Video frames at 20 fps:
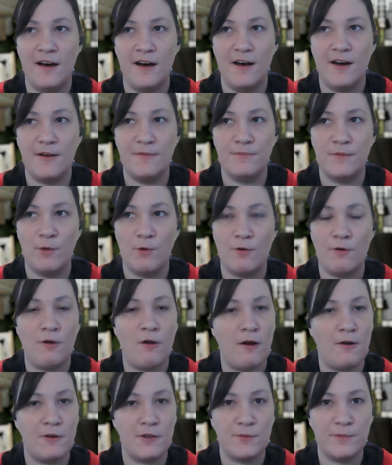
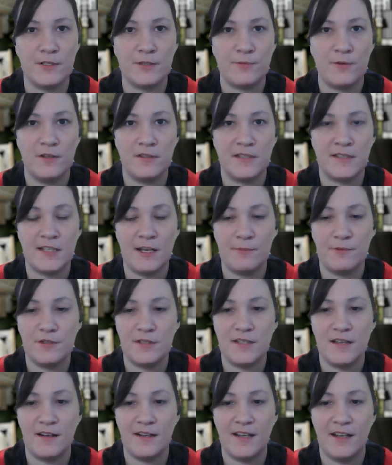Oral arguments were on December
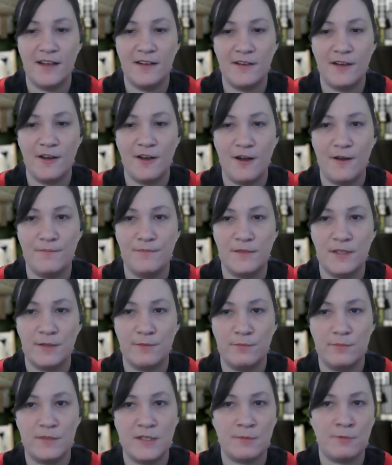2nd
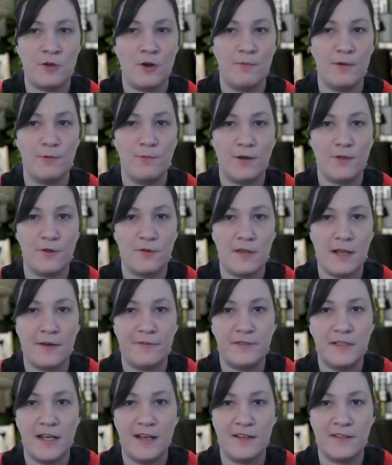to determine whether the
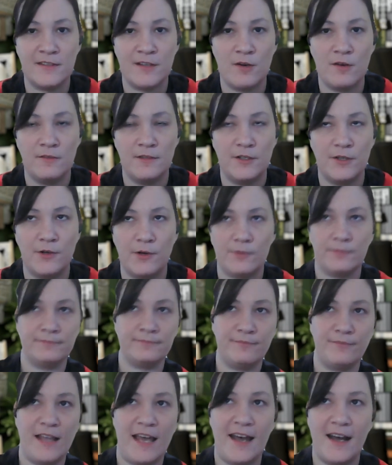FDA has,
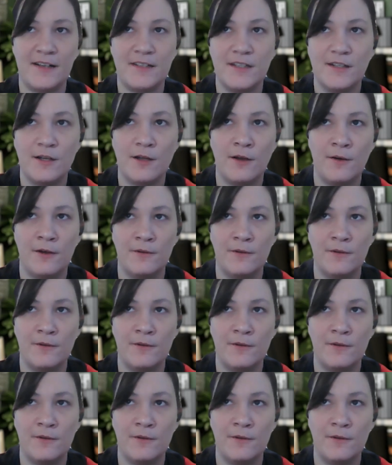acted